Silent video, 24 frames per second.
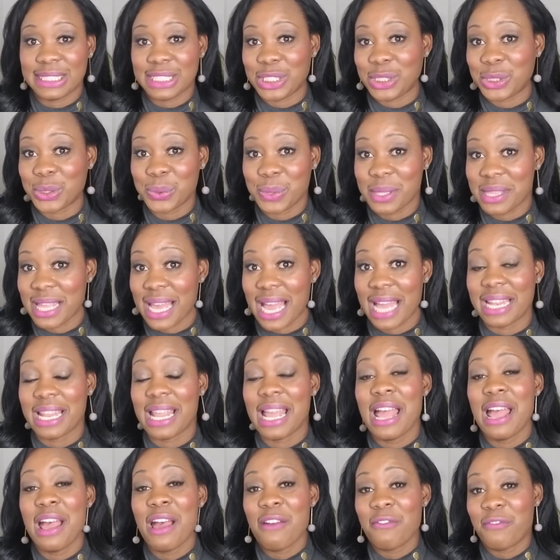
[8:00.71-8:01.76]
to do with that
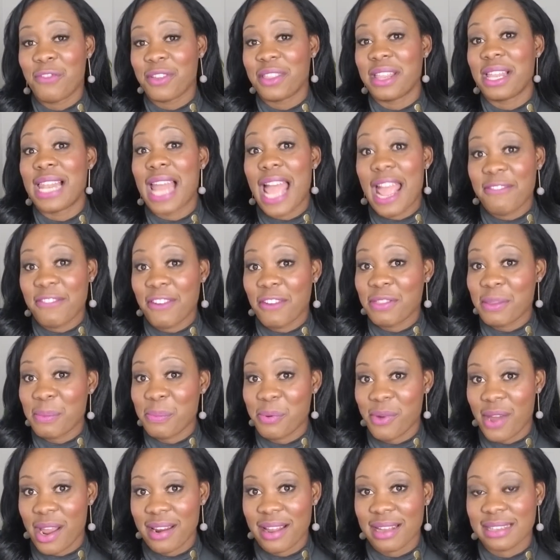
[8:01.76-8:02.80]
for the life of the
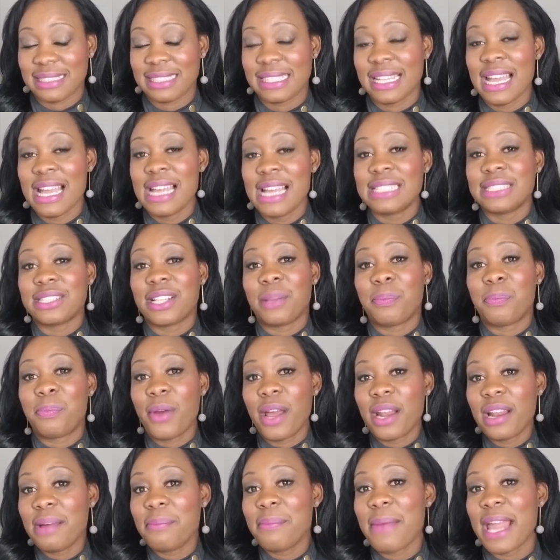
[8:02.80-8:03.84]
product. So the
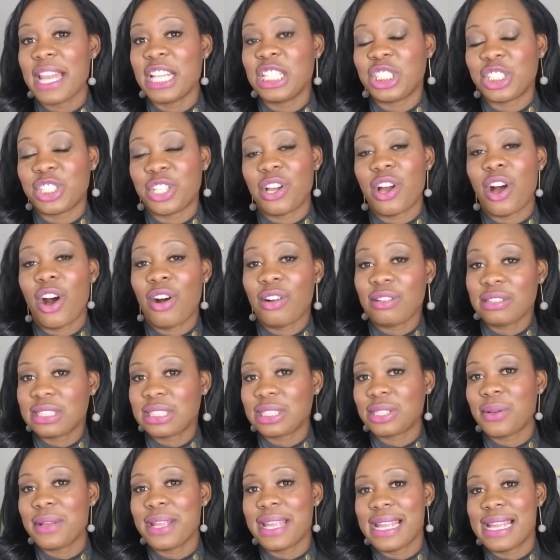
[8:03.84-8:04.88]
product manager
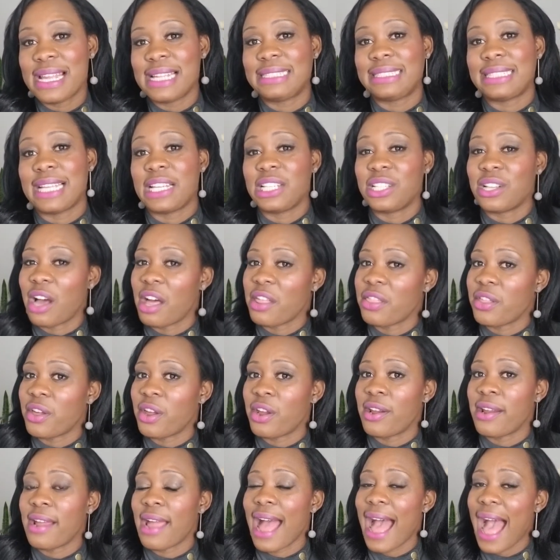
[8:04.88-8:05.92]
also is
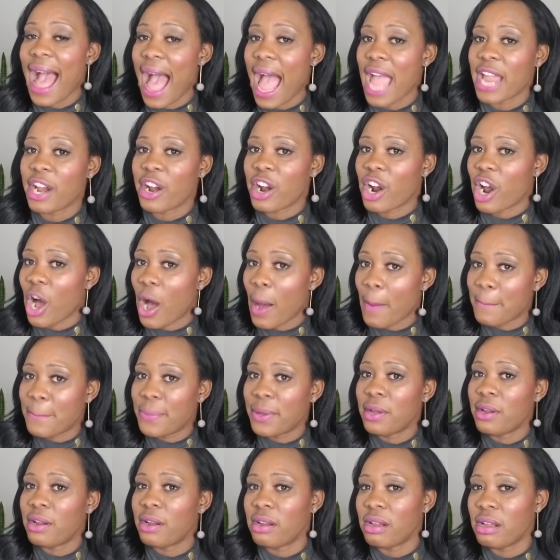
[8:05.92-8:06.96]
another higher up
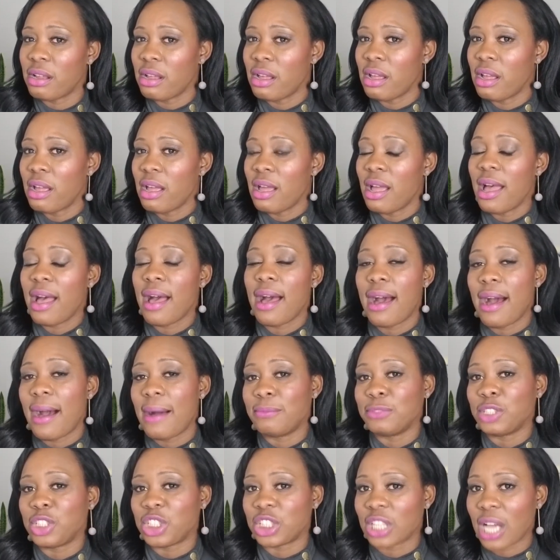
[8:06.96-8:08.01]

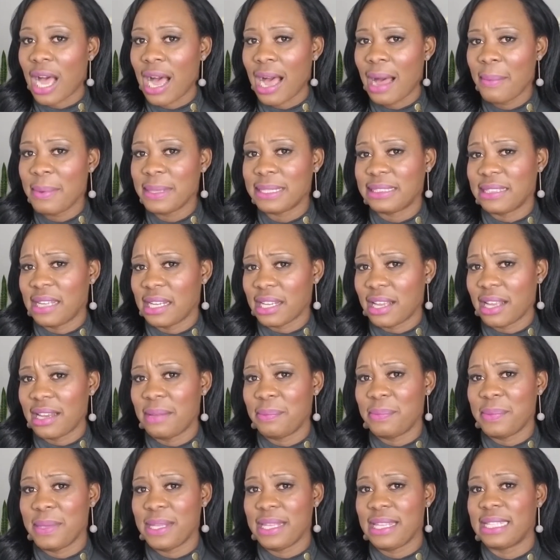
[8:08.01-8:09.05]
um, job. It's not
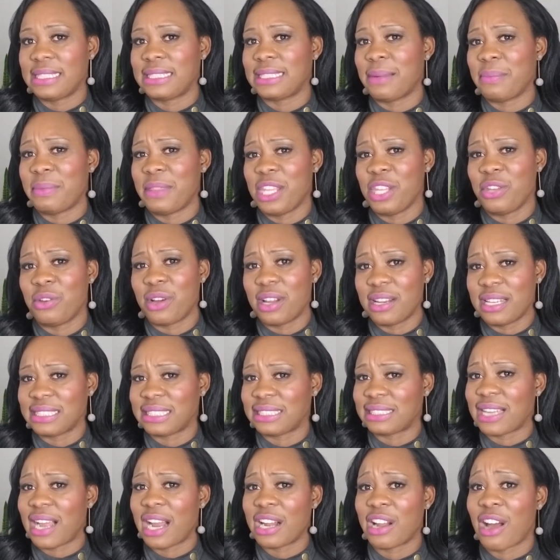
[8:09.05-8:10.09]
going to be something you're going to
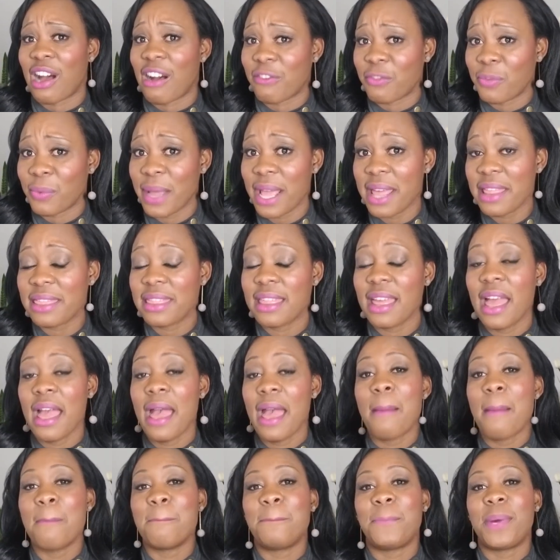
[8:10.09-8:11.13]
start off with,
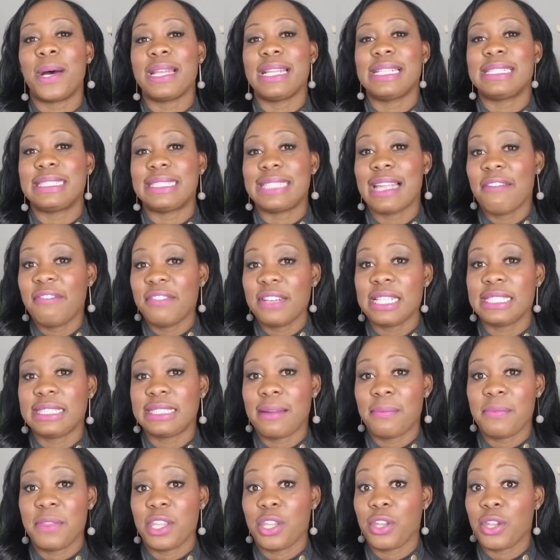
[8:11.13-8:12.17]
but it's definitely
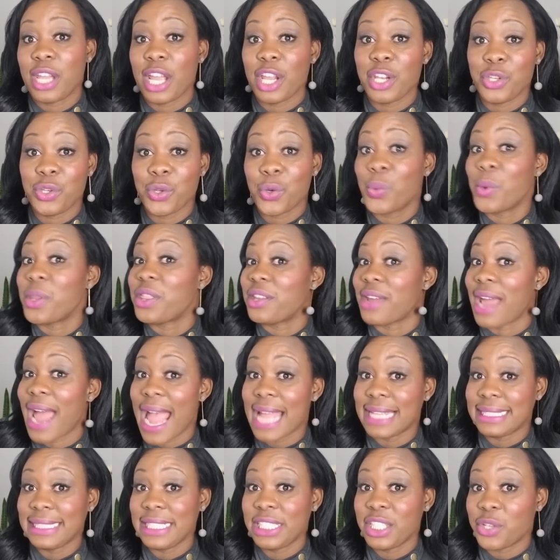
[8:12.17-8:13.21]
something you can do with your
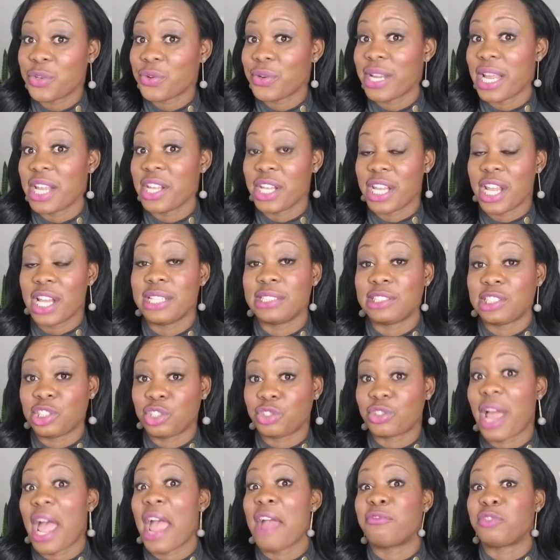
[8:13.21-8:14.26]
I T degree or you can
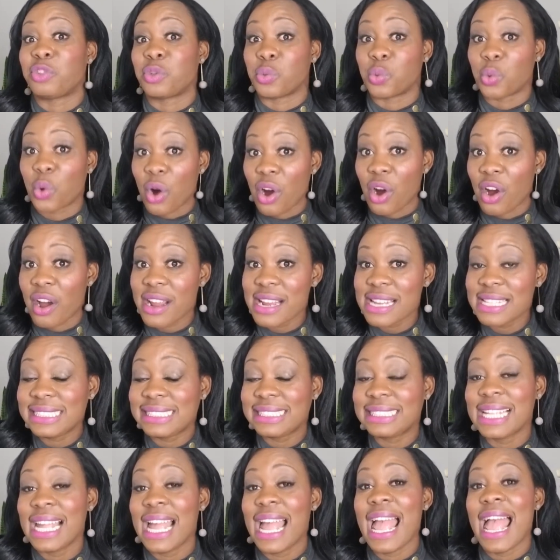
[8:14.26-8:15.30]
strive towards,
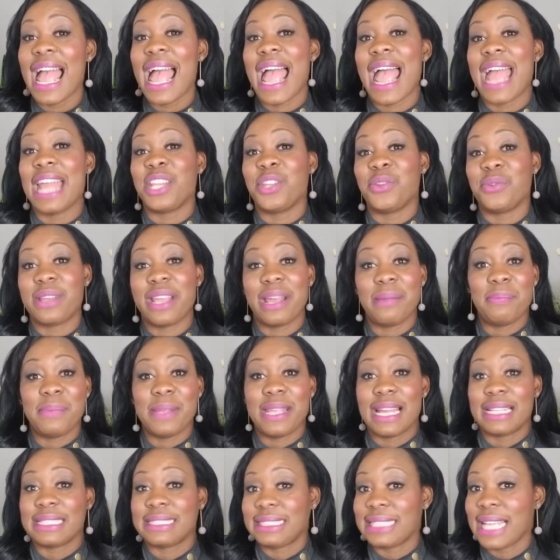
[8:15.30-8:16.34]
and you can
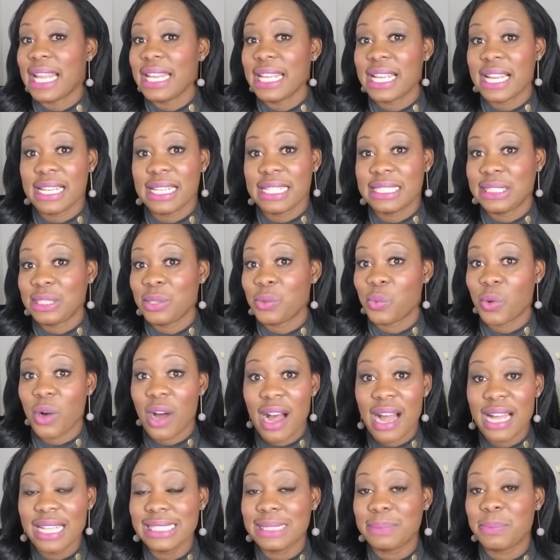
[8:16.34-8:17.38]
be as technical as you
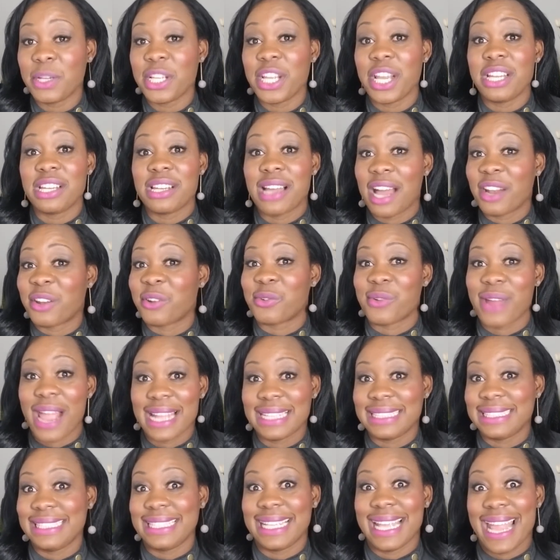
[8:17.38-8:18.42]
want, but you're not
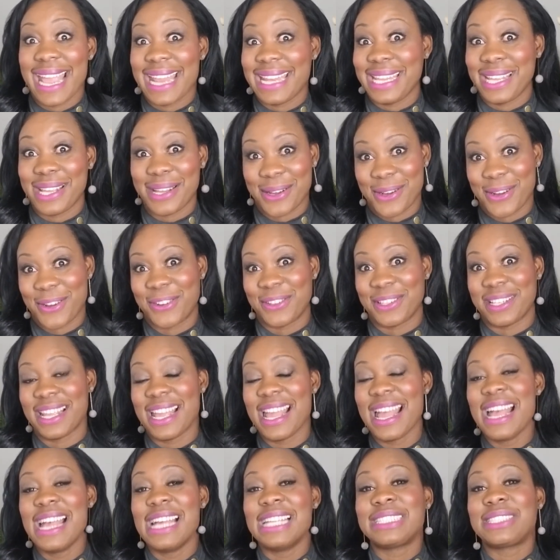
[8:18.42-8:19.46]
writing any code.
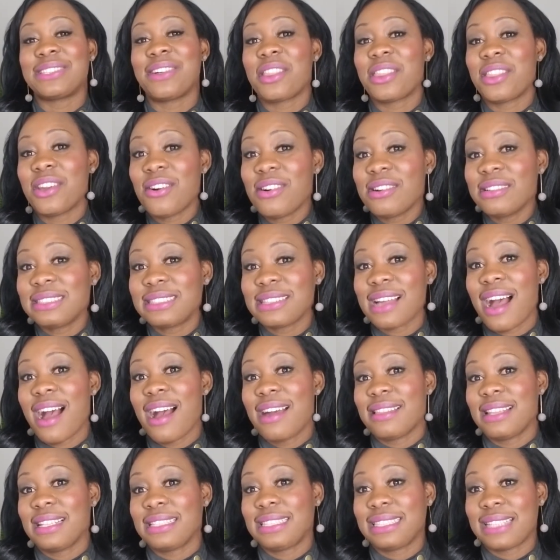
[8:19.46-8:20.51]
So those
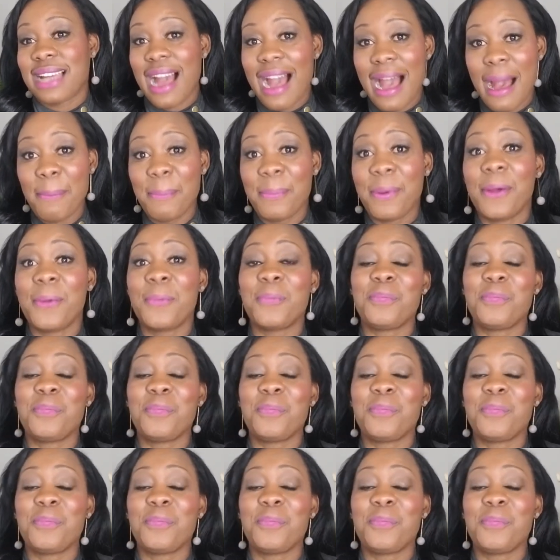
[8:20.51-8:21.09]
are the top